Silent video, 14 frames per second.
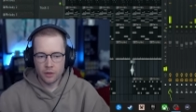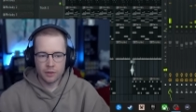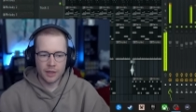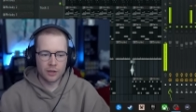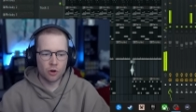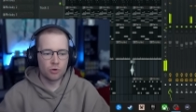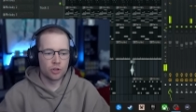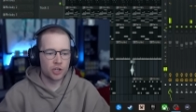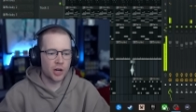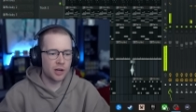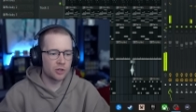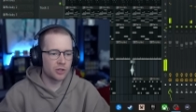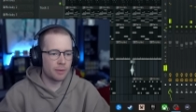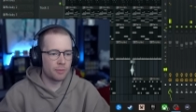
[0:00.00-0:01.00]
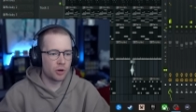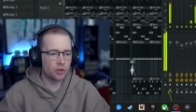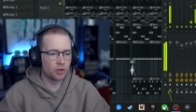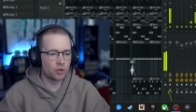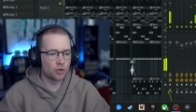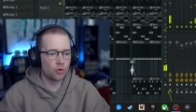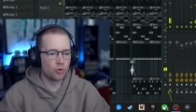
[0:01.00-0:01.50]
They don't change that much
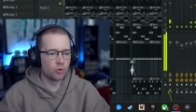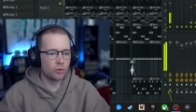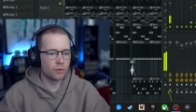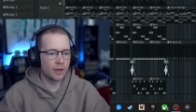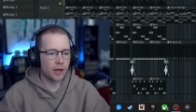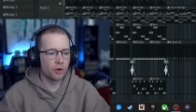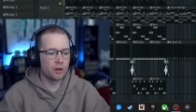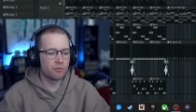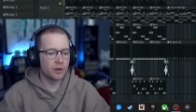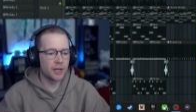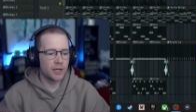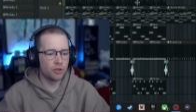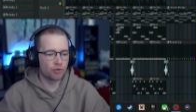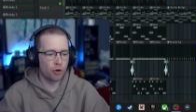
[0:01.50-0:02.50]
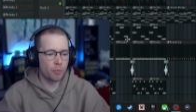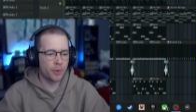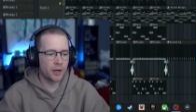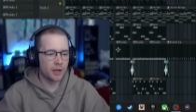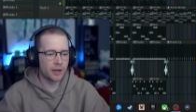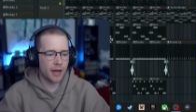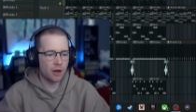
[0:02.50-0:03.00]
at all. They only really drop
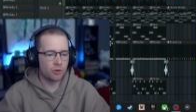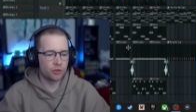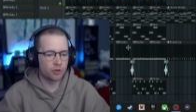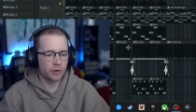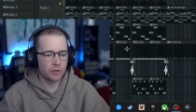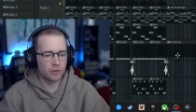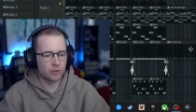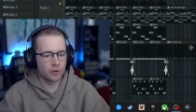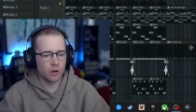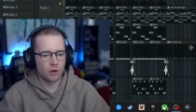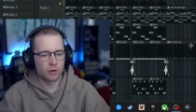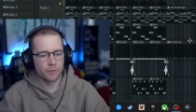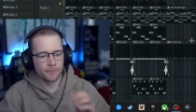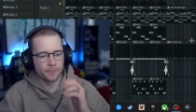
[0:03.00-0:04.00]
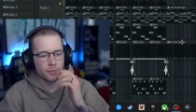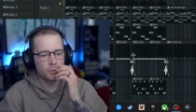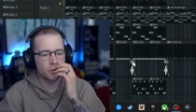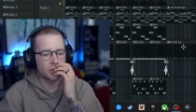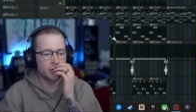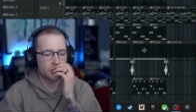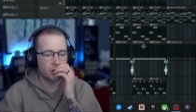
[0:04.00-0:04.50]
in and out during the song,
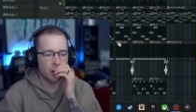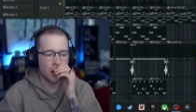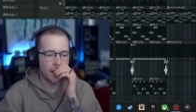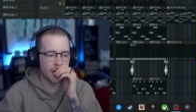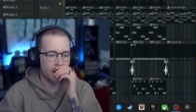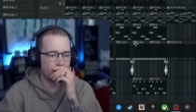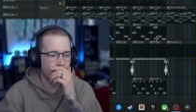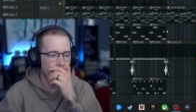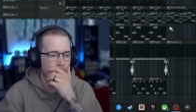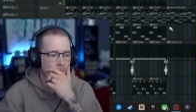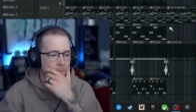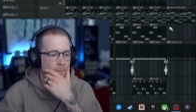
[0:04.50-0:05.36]
which I just cut here.